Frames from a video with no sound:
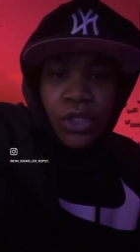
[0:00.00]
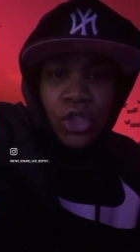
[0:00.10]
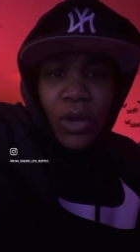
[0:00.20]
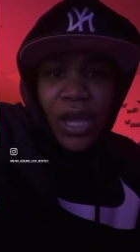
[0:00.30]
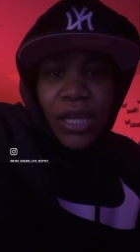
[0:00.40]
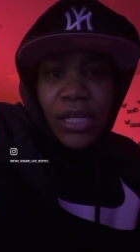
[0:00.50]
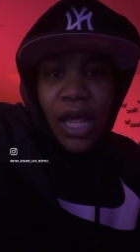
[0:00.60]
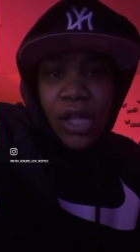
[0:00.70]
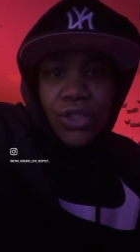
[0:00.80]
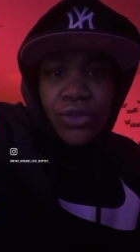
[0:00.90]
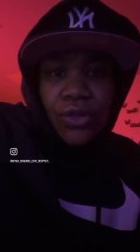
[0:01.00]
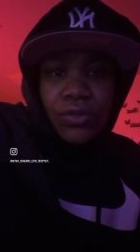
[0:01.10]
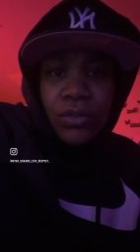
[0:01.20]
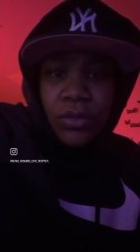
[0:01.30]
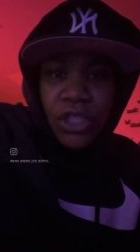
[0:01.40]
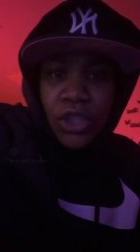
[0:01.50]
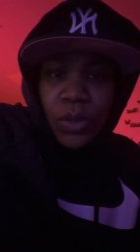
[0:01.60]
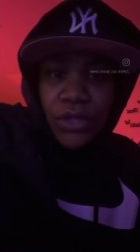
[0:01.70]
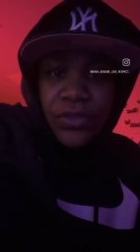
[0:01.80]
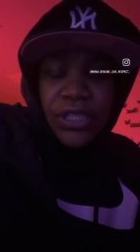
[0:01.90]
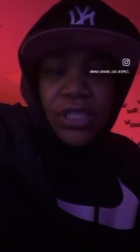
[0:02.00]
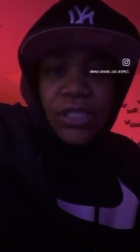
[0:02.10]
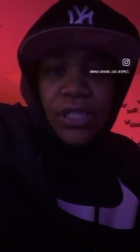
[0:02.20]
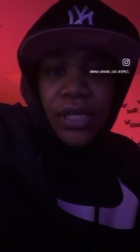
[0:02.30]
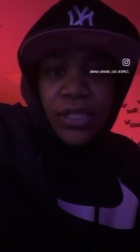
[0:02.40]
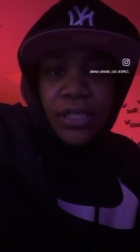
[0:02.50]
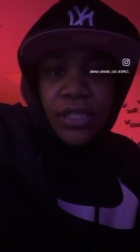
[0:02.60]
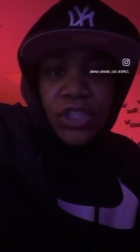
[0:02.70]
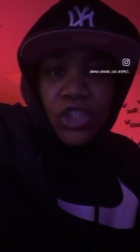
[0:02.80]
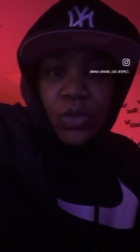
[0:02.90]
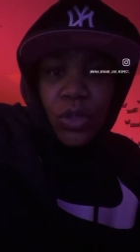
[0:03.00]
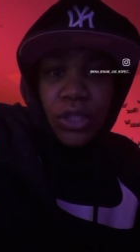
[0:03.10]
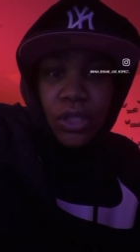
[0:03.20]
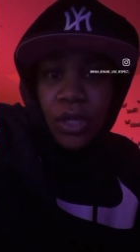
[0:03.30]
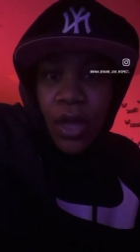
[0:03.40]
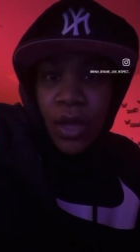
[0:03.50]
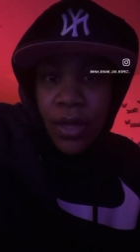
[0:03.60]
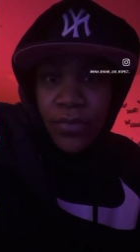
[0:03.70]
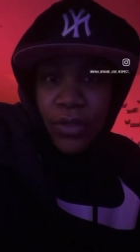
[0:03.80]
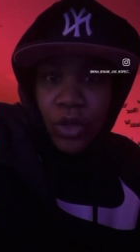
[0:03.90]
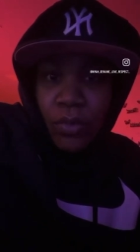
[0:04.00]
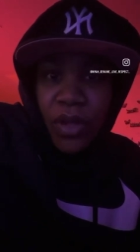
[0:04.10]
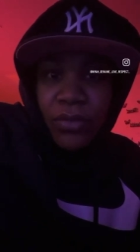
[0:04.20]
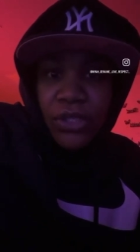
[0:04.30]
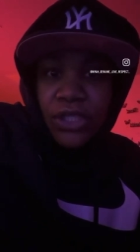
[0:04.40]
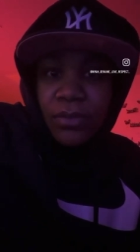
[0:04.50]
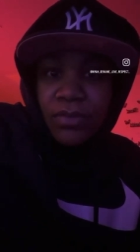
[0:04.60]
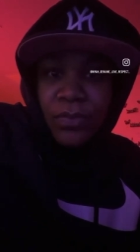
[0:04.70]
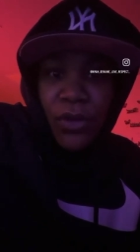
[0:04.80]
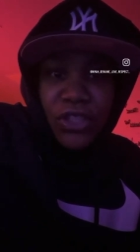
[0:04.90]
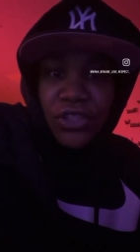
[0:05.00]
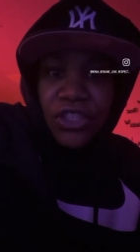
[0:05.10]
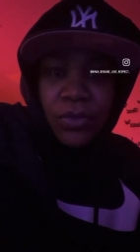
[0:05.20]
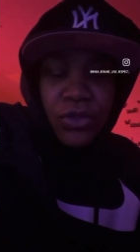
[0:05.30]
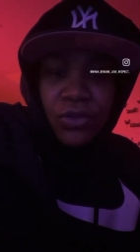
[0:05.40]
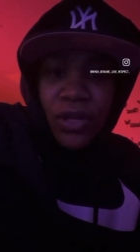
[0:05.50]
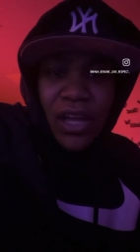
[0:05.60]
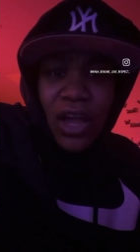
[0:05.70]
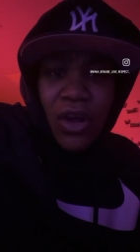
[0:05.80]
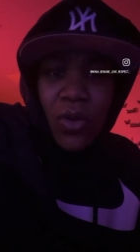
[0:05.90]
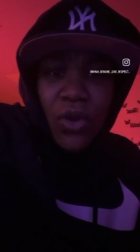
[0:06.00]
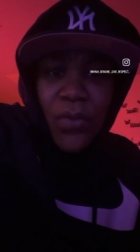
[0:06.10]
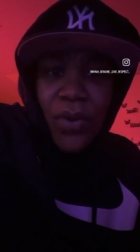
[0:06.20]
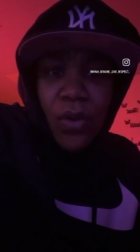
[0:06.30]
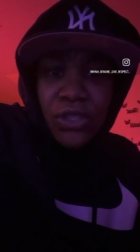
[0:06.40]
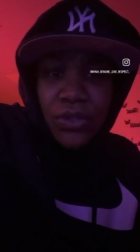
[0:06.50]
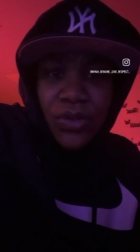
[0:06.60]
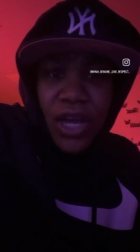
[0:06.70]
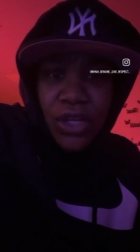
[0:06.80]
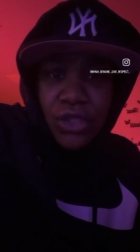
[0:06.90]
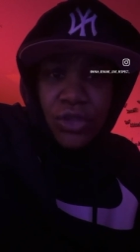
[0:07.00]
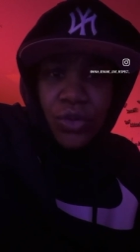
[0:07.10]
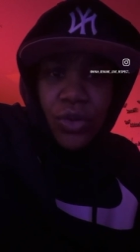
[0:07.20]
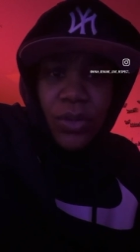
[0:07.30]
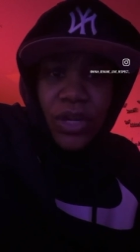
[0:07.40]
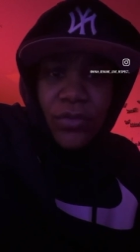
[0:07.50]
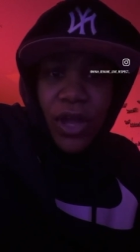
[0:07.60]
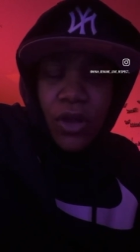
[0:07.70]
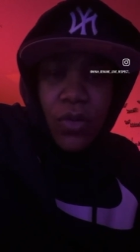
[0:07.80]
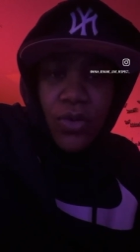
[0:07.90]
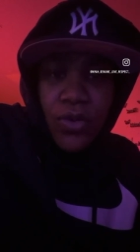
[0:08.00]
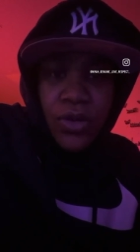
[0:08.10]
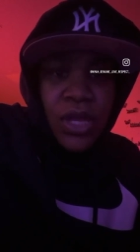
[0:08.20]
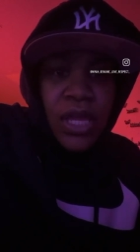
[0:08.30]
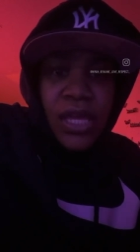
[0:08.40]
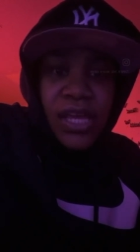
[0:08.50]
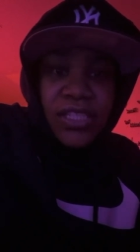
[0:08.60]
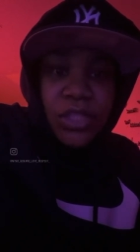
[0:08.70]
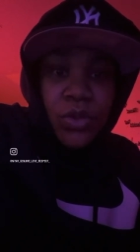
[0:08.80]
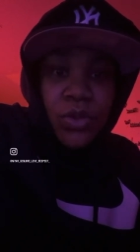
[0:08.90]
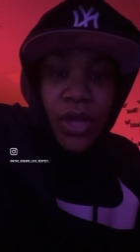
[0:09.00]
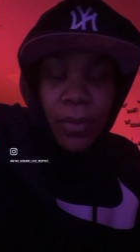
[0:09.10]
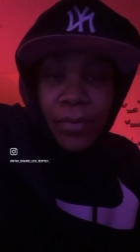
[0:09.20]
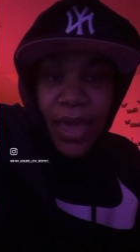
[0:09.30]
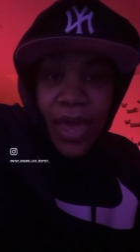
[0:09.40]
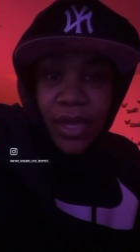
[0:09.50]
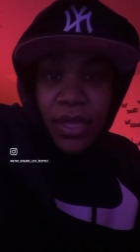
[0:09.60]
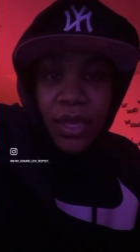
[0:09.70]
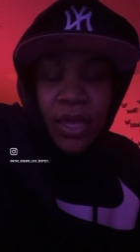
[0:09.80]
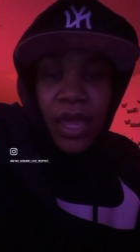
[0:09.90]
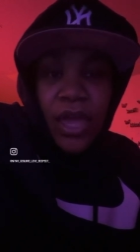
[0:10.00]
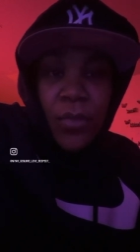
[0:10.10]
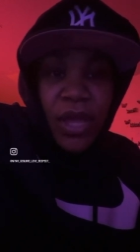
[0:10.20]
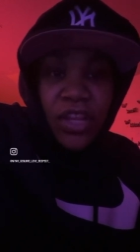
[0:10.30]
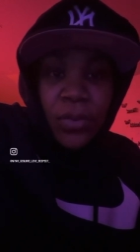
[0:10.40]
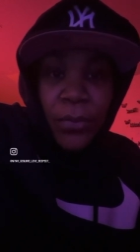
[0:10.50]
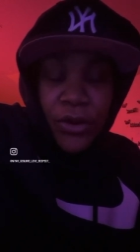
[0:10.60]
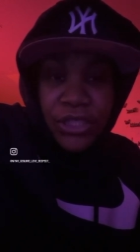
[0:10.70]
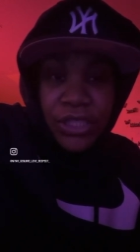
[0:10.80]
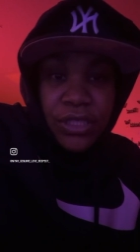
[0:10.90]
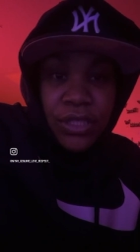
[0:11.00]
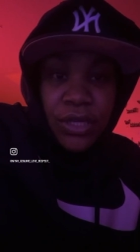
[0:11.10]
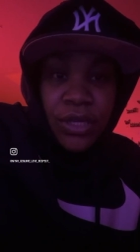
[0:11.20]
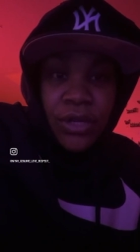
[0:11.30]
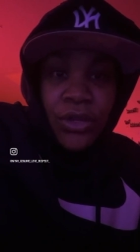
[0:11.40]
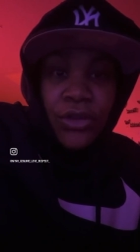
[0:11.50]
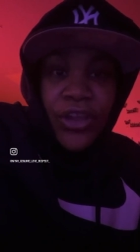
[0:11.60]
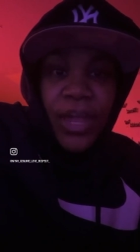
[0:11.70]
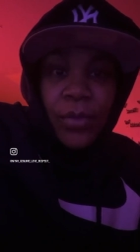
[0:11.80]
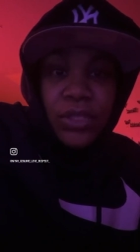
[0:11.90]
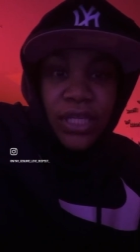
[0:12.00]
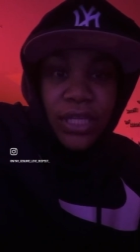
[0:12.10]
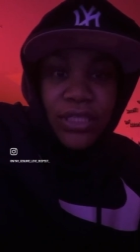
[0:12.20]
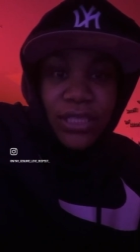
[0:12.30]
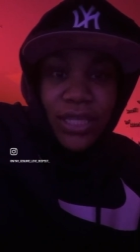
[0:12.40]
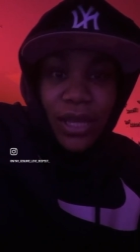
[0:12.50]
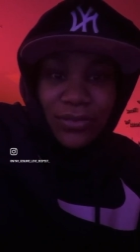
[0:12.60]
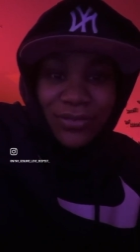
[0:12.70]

So I acknowledge, you know, this is what the receipt says, and this is what the, little membership, sponsorship, which you got going on, promotion you got in your store, whatever you got going on. It says when you come back and you make another purchase, you're able to get a discount.